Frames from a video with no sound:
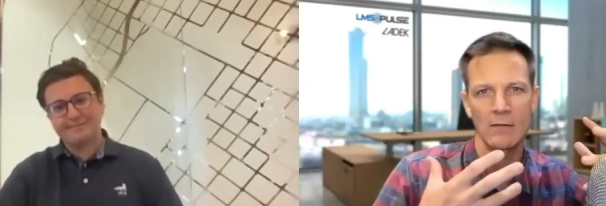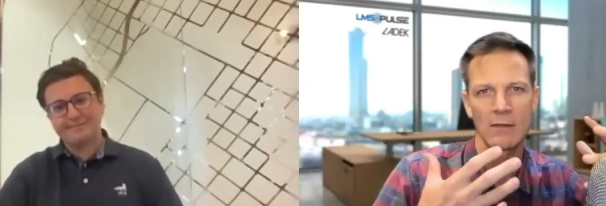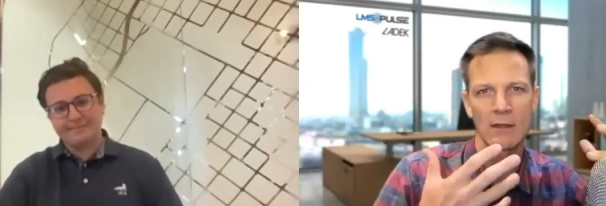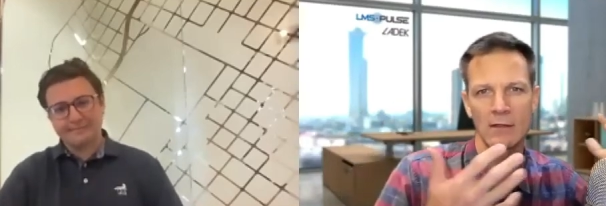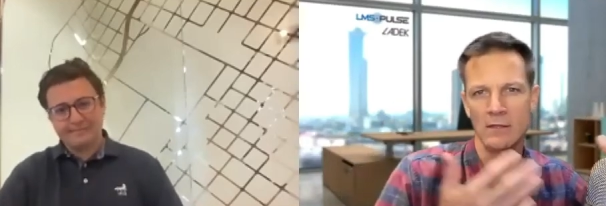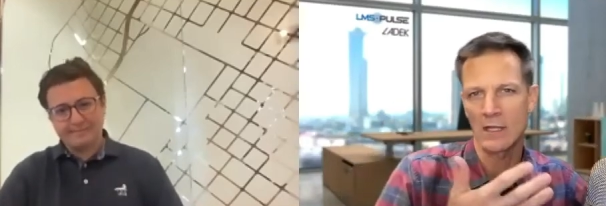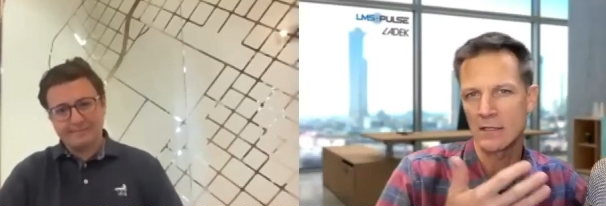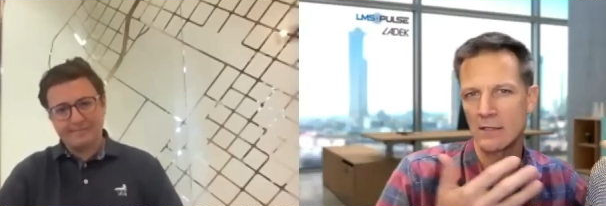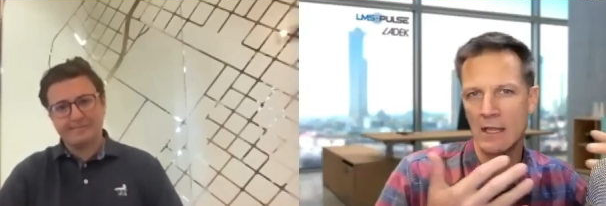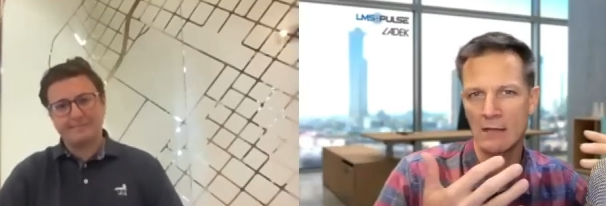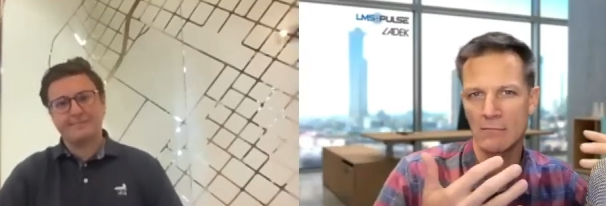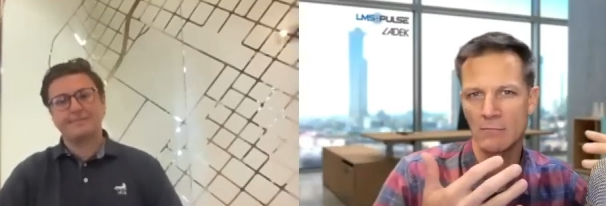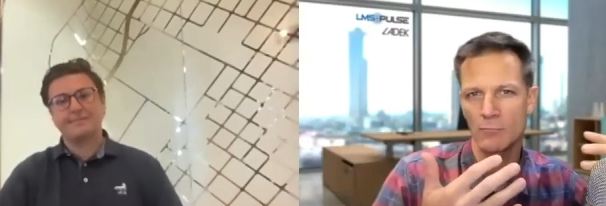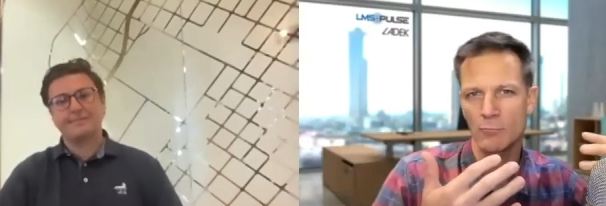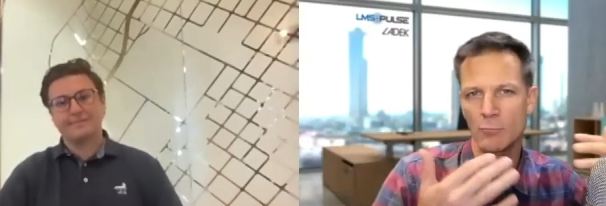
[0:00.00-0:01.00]
Speaker 1: that that,
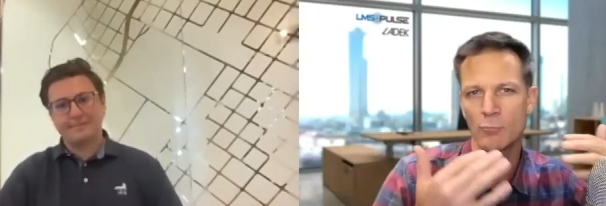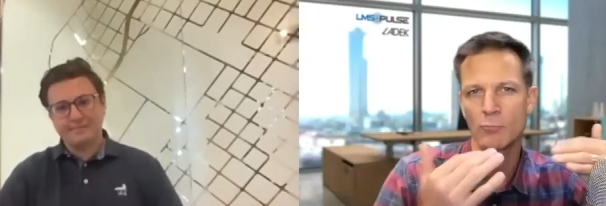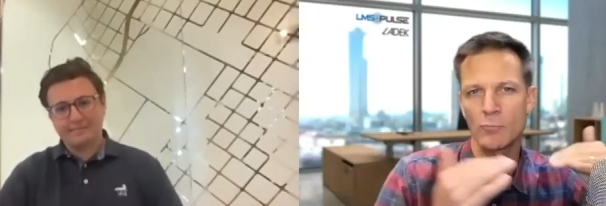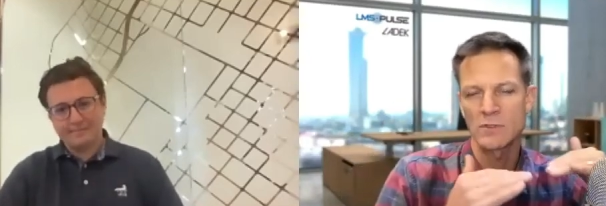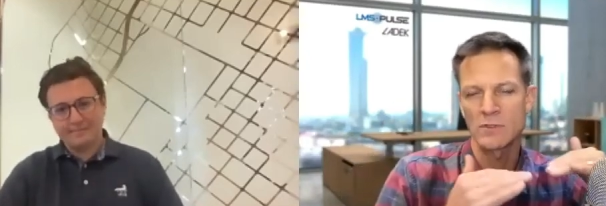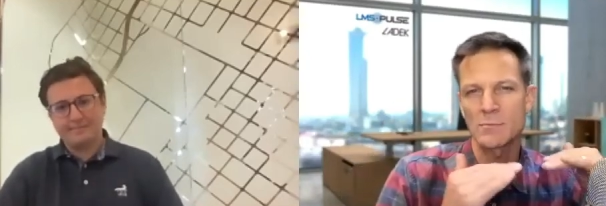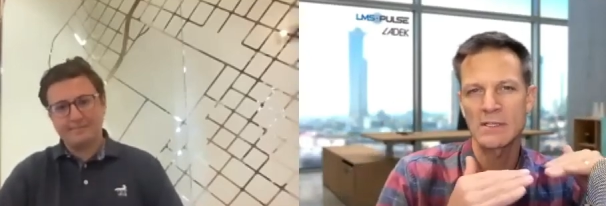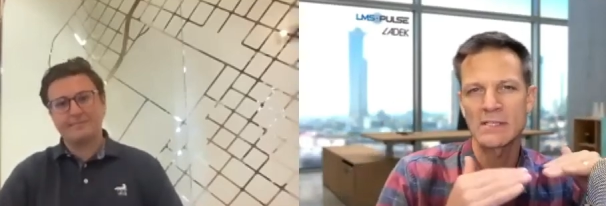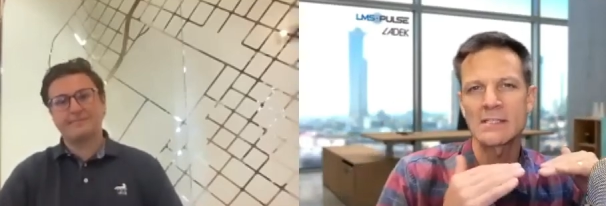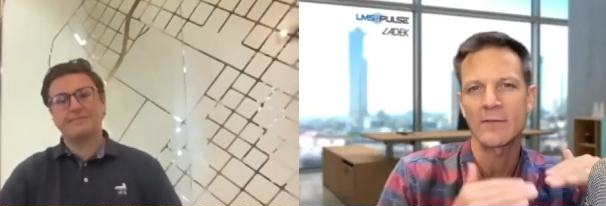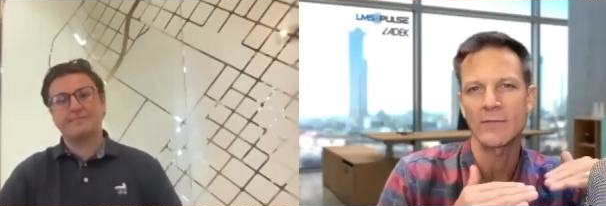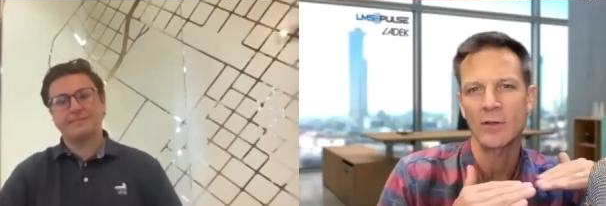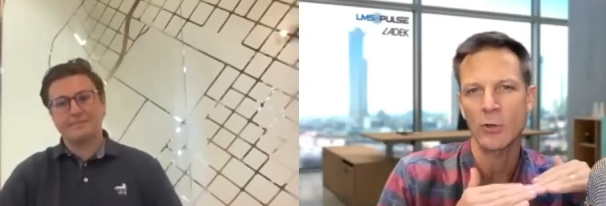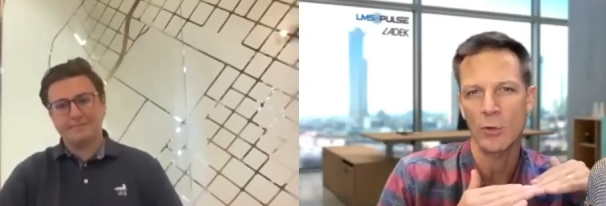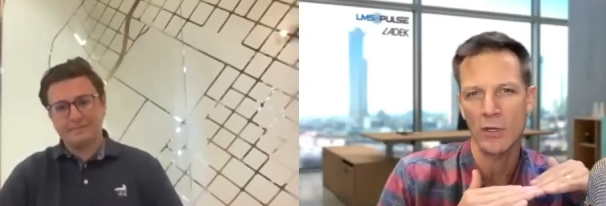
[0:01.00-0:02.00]
that
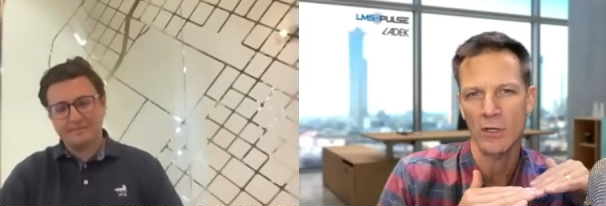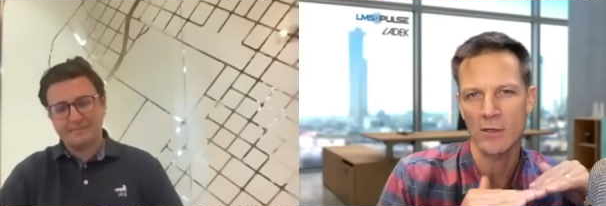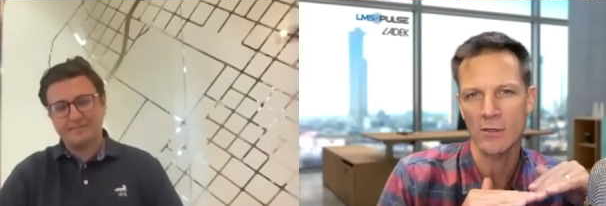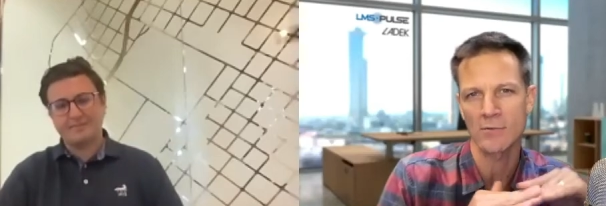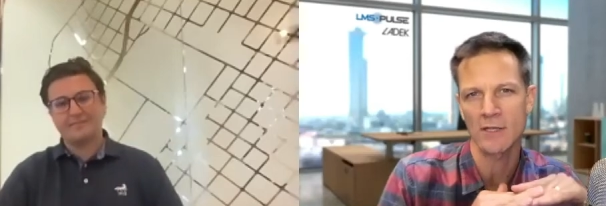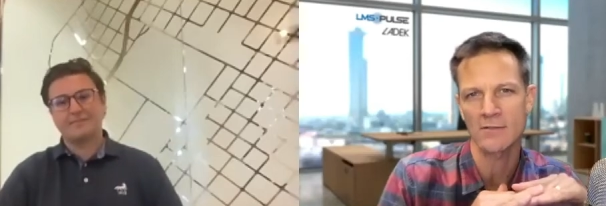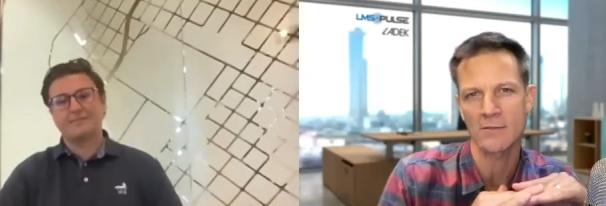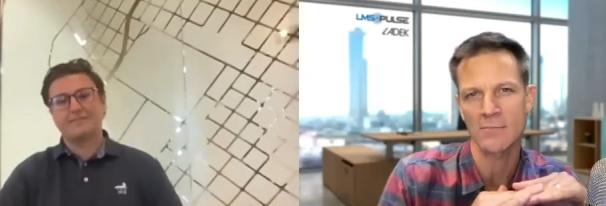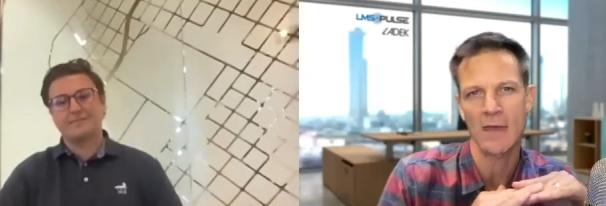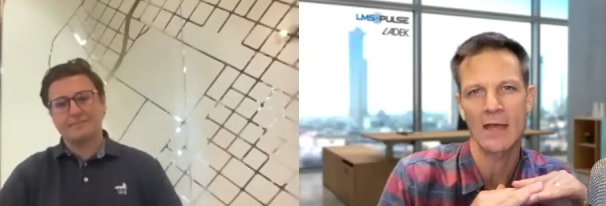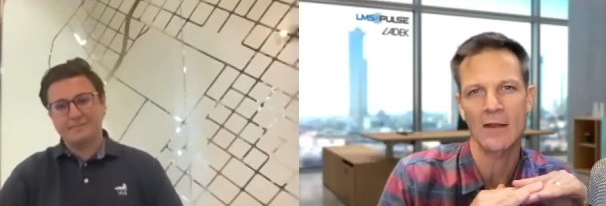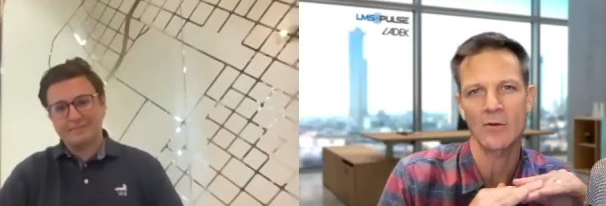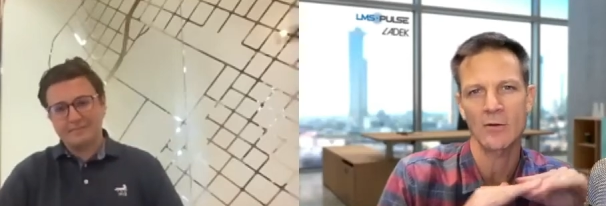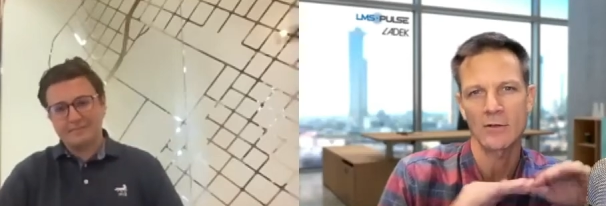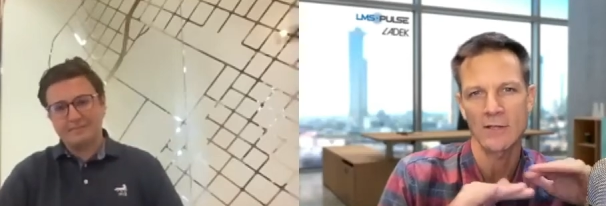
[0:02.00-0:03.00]
specific curriculum doesn't
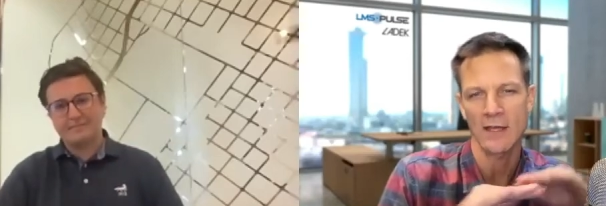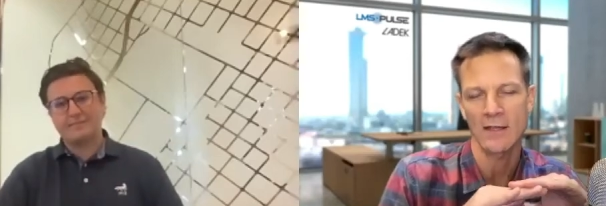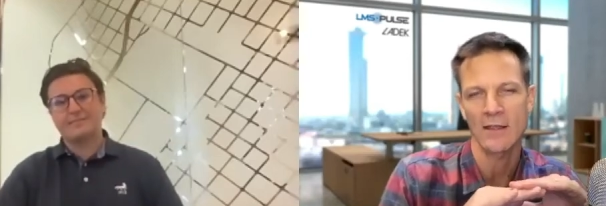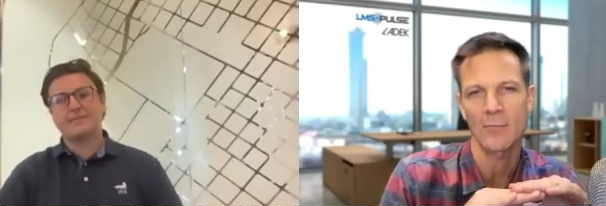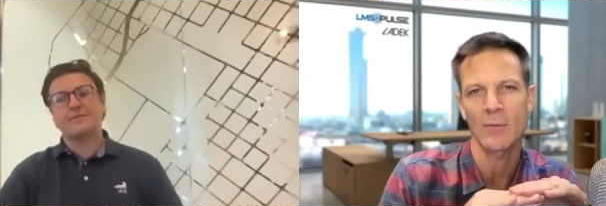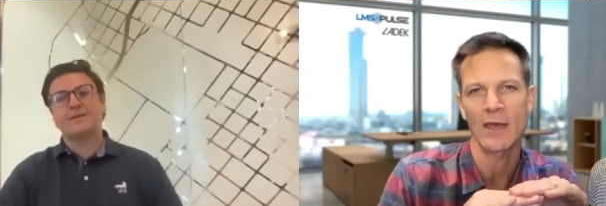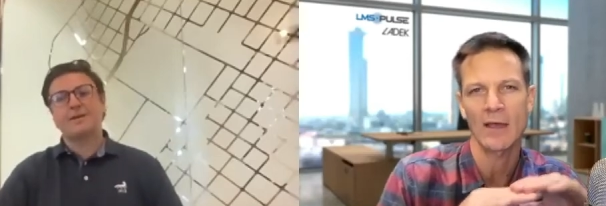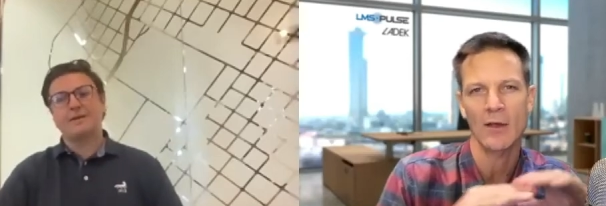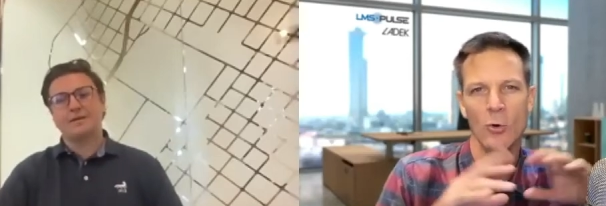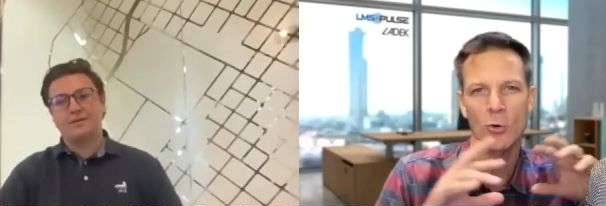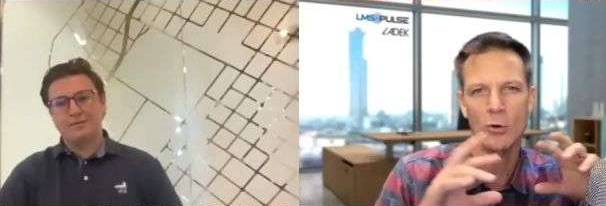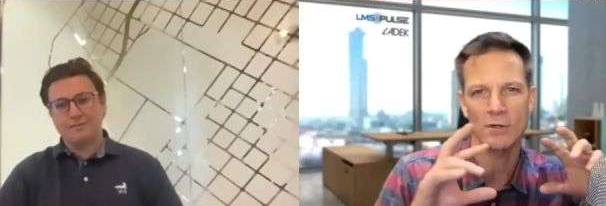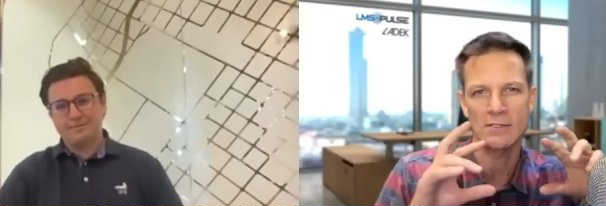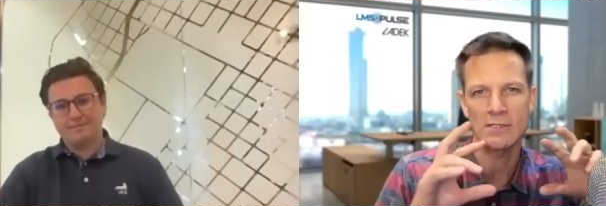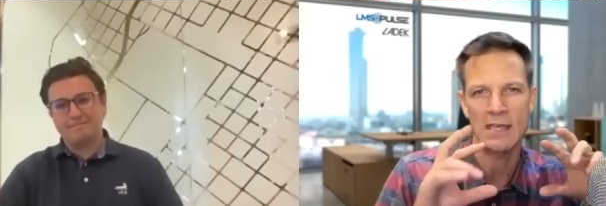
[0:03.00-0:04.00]
matter and tying that back,
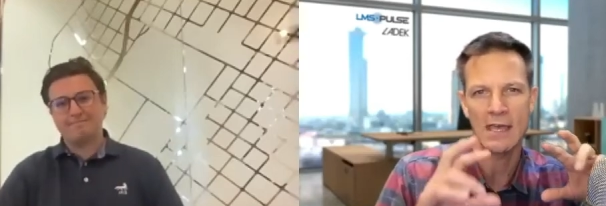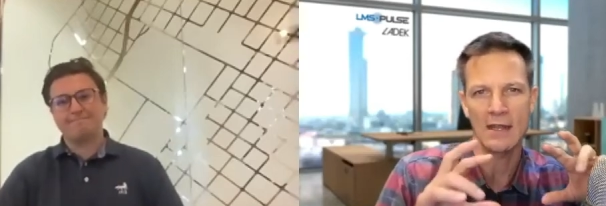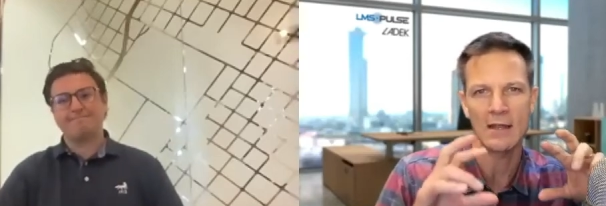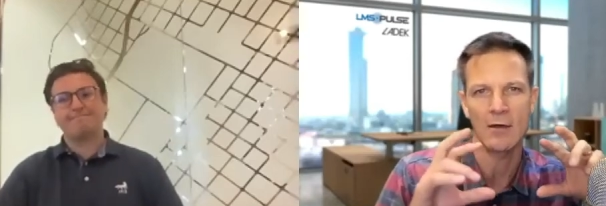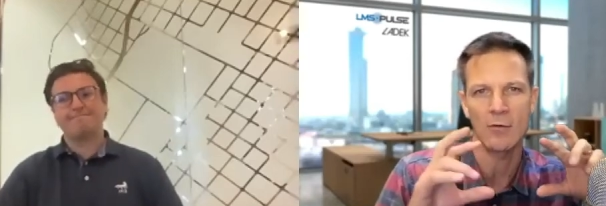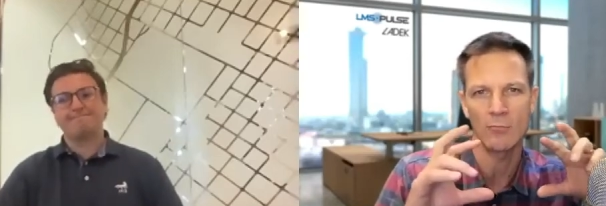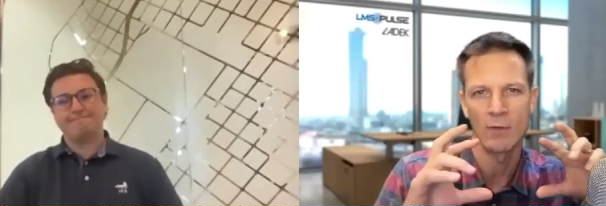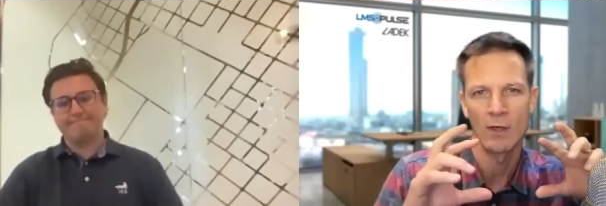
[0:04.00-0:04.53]
or is that a